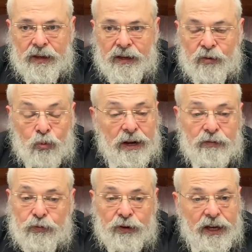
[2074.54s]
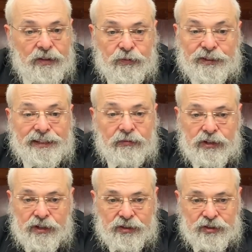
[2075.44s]
waiting for a geth for 7
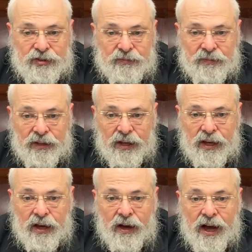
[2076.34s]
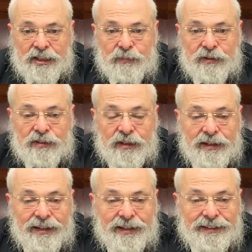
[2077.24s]
years. A husband
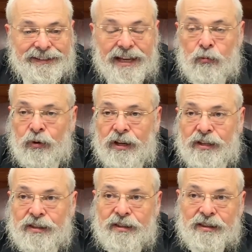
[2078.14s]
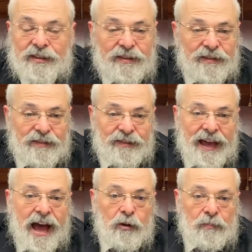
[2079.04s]
somewhere in the
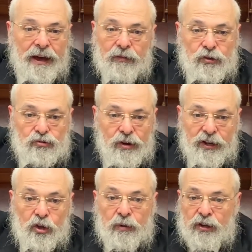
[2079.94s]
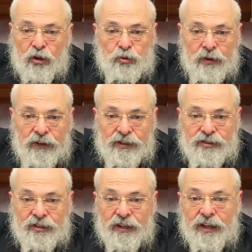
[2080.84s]
outback of Australia, nobody knows where he
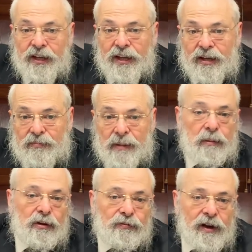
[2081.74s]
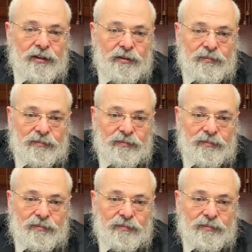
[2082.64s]
is. Maybe you can find him.